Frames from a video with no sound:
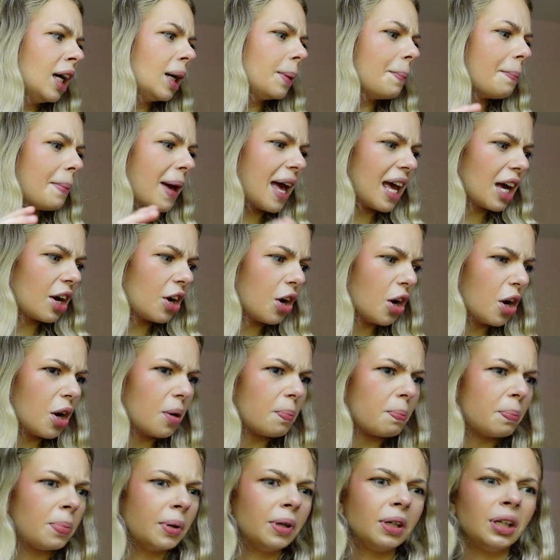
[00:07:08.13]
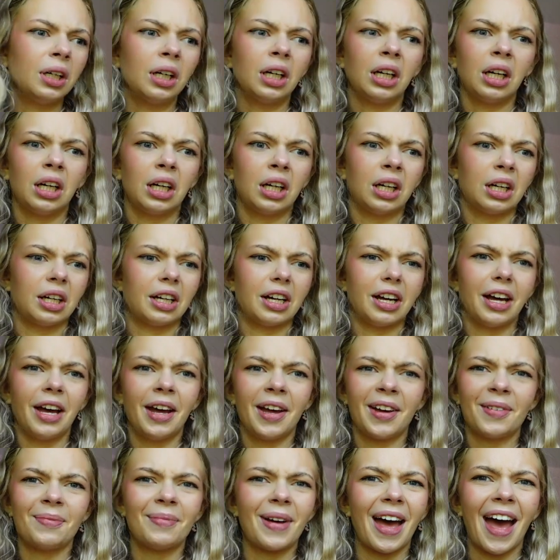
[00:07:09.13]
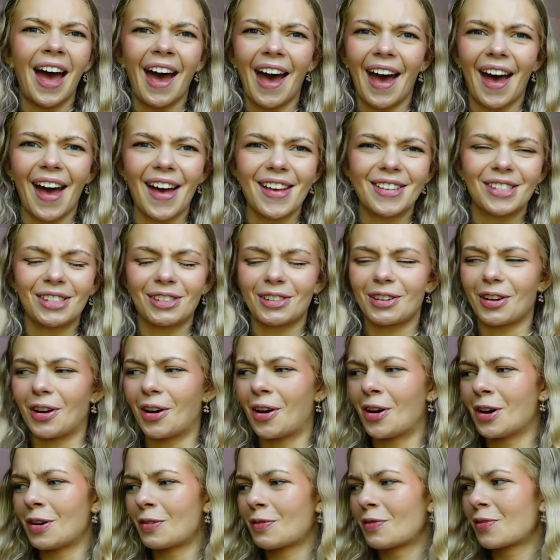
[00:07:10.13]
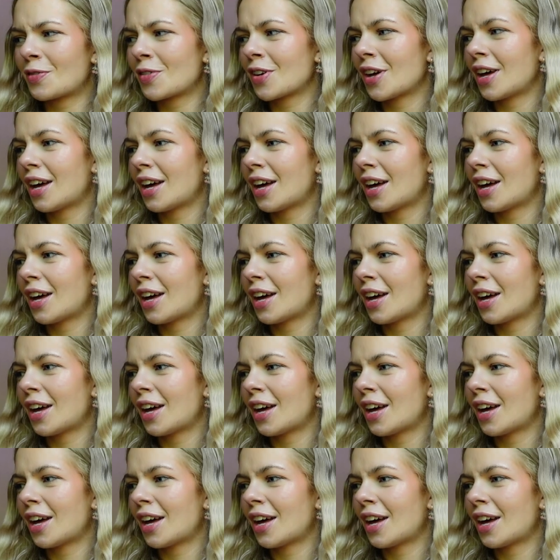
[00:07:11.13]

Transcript: Makeup, hair stuff.